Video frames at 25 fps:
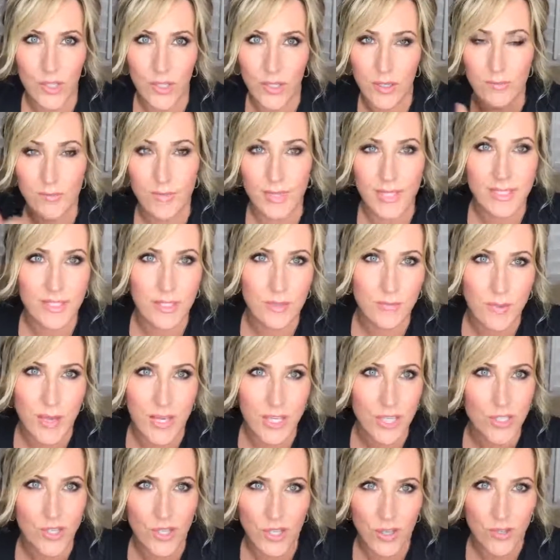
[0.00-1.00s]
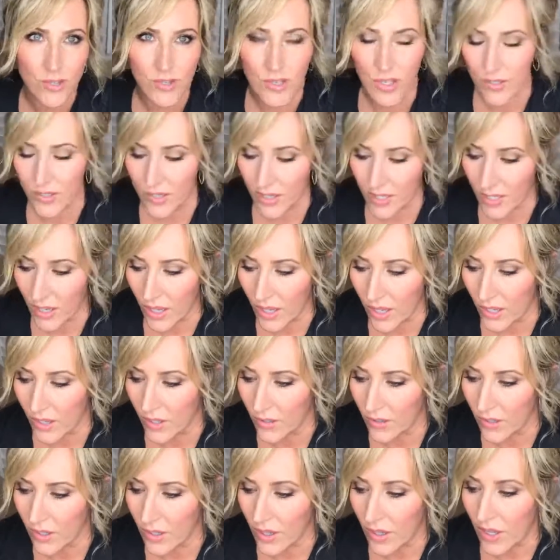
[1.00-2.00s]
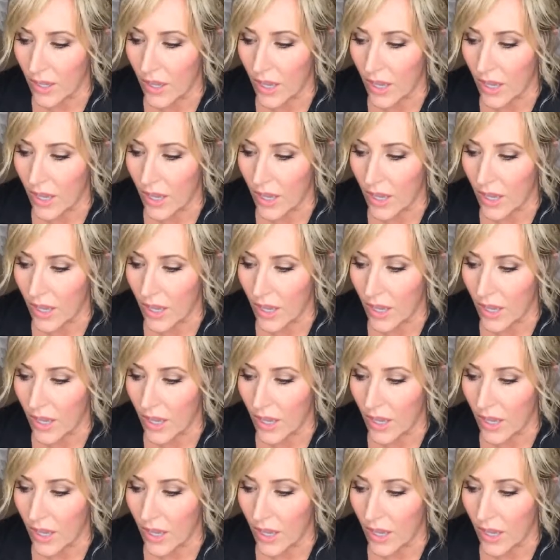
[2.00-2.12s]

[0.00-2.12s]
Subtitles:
you can mix and match those all day long.